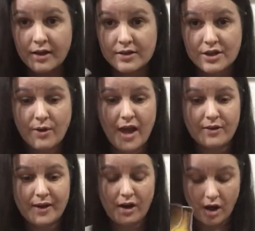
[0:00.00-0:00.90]
So yeah,
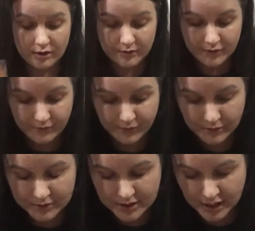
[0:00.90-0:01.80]
you get all of the
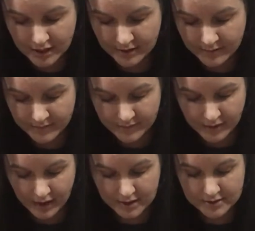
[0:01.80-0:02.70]
fruit
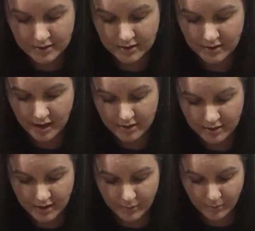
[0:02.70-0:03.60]
and
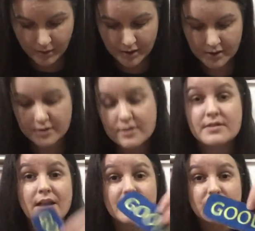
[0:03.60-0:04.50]
then the
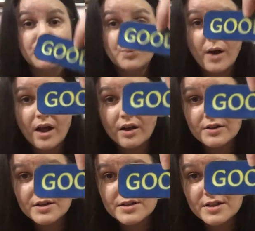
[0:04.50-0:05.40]
words as well.
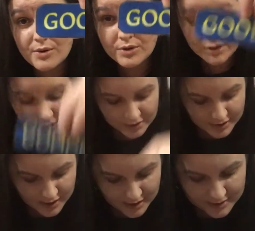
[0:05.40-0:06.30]
So
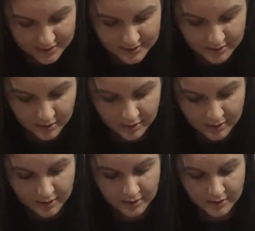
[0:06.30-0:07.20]
goodness,
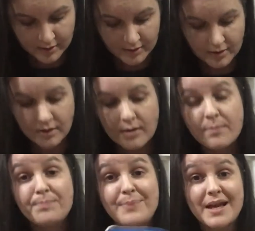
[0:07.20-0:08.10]

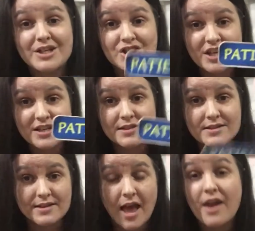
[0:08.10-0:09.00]

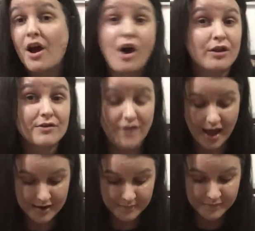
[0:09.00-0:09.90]
patience, and all of that.